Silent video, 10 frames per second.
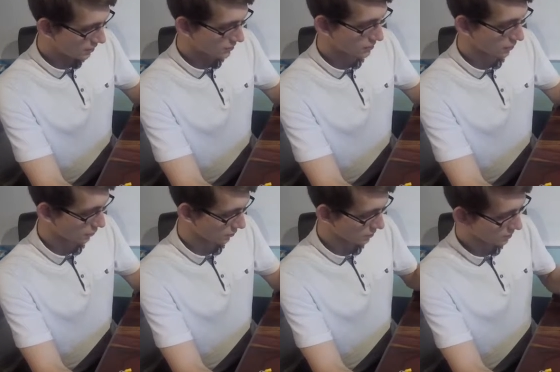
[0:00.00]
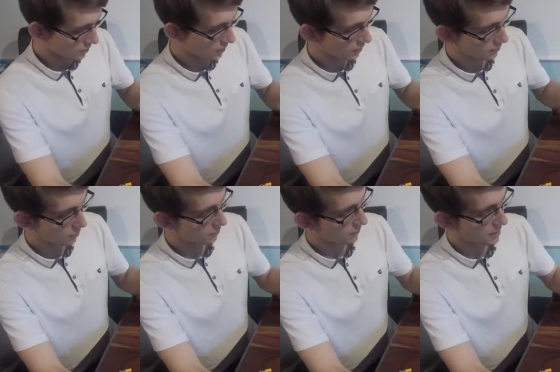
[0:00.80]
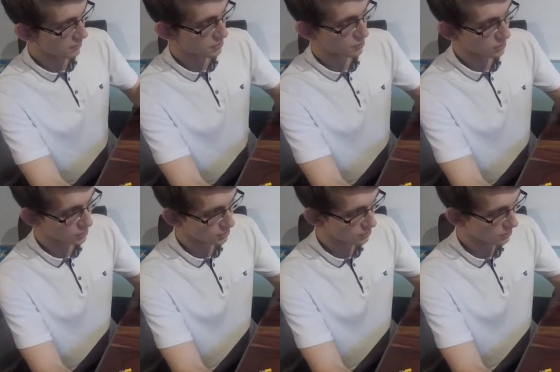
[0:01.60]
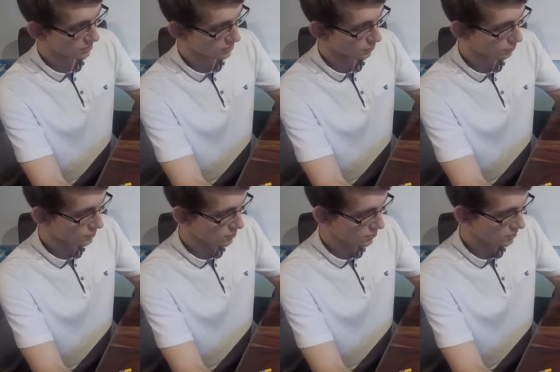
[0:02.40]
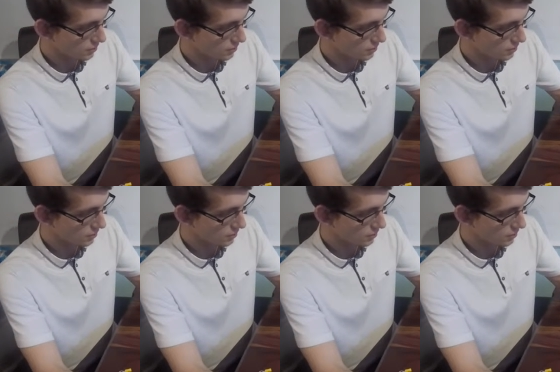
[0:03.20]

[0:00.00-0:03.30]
so I put a power switch into this also.